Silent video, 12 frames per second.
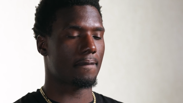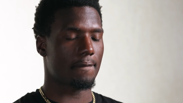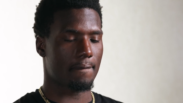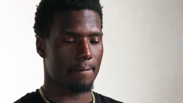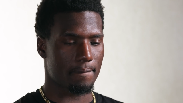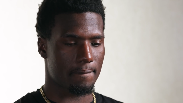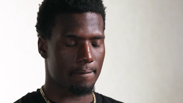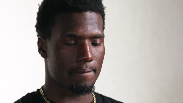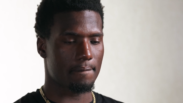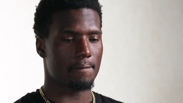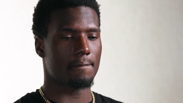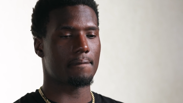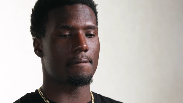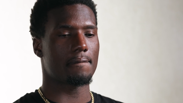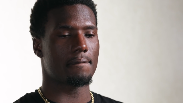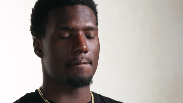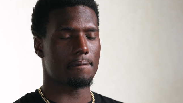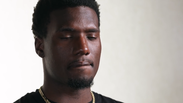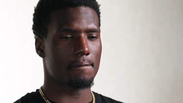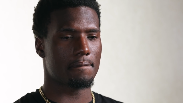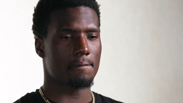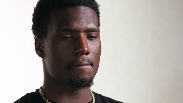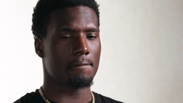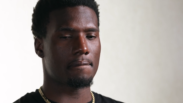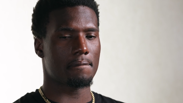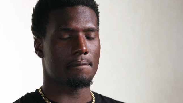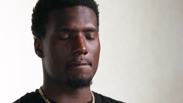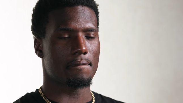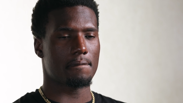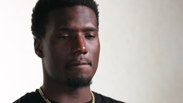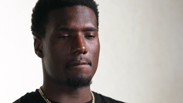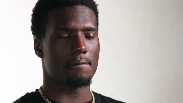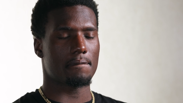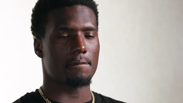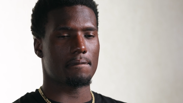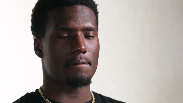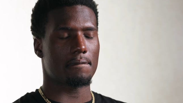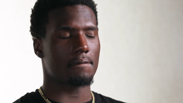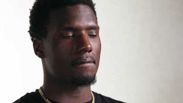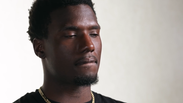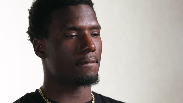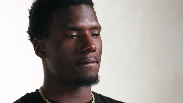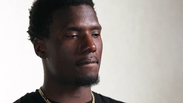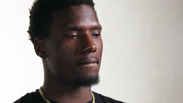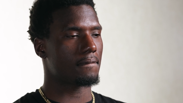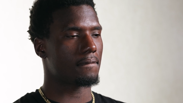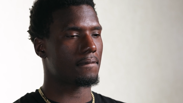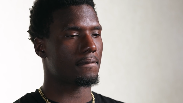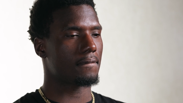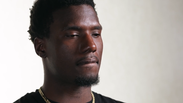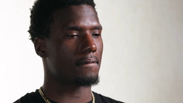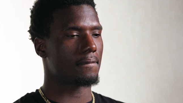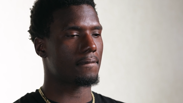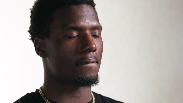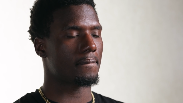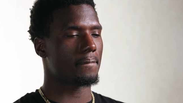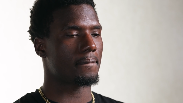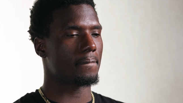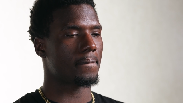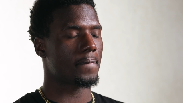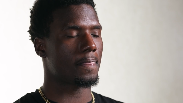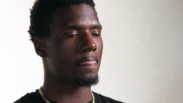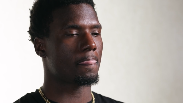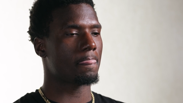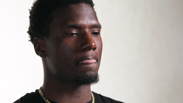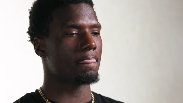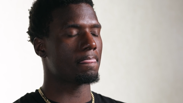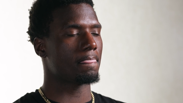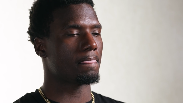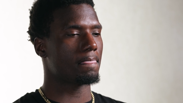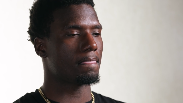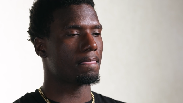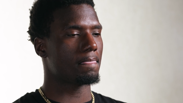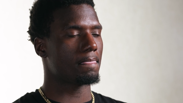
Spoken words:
Nothing is said.